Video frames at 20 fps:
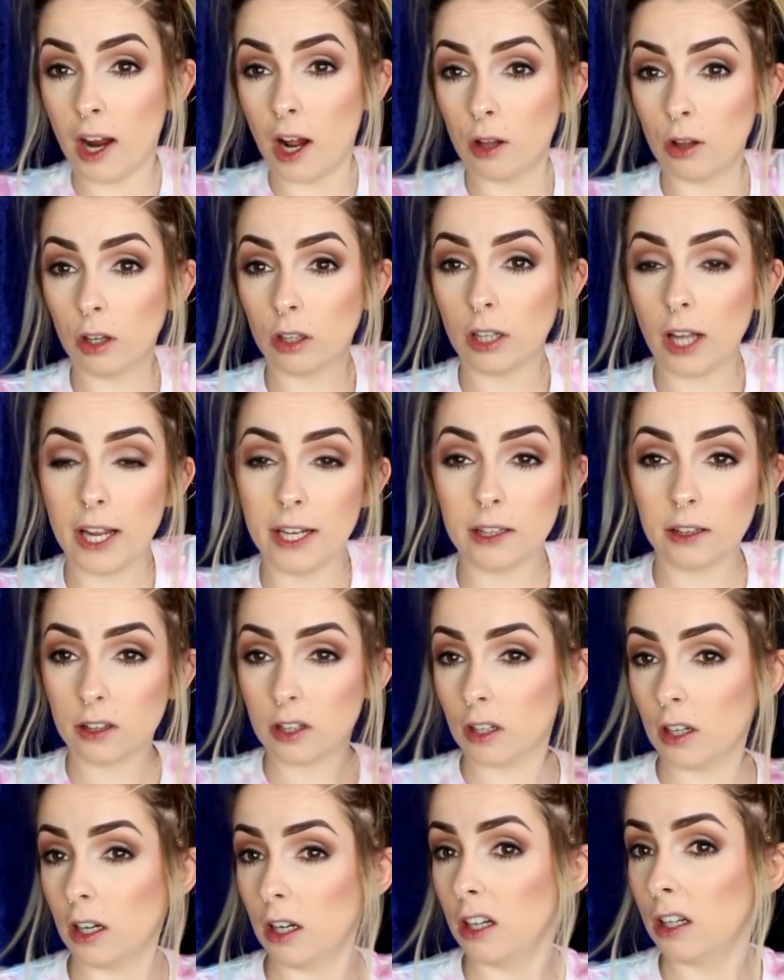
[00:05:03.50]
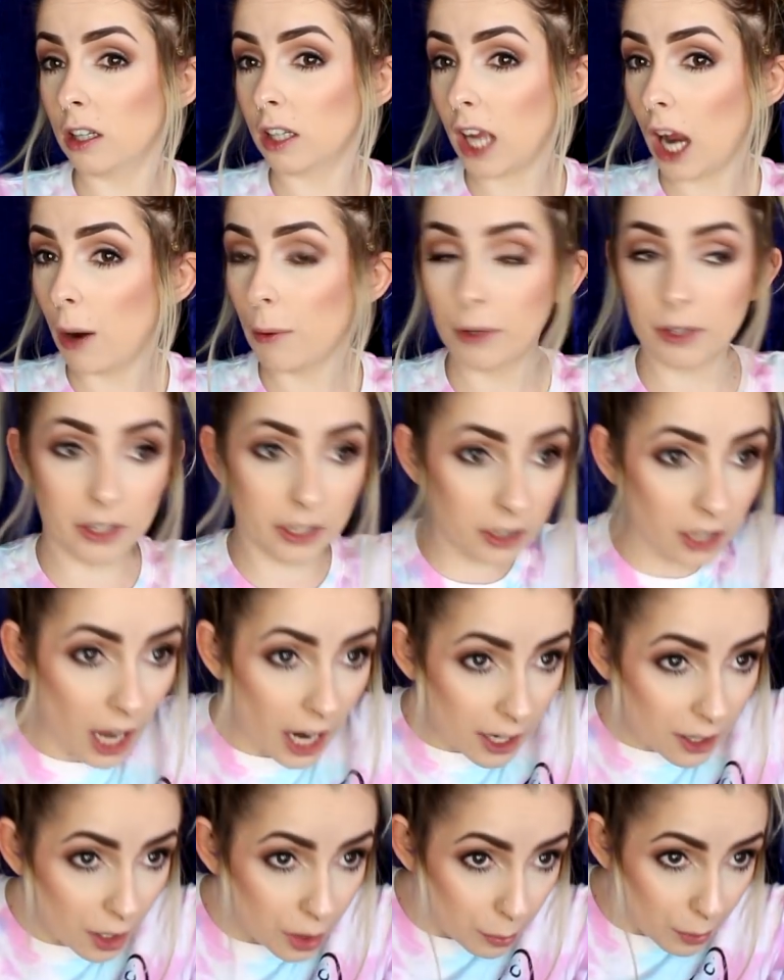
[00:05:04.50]
I'll look like the Cowardly
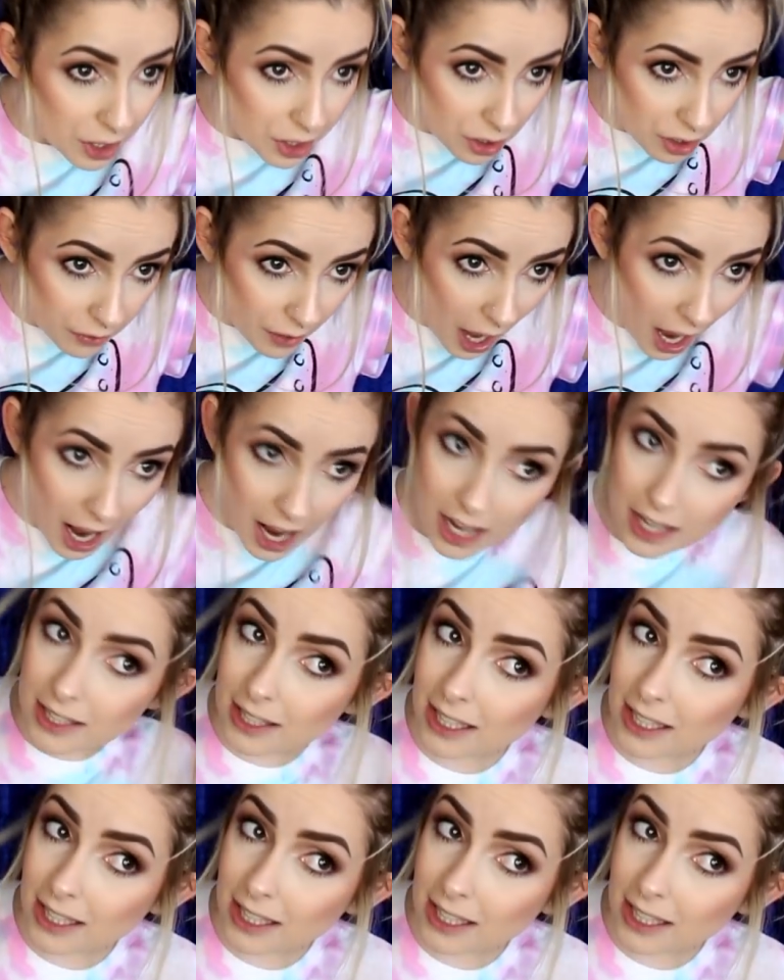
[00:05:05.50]
Lion on The Wizard of Oz,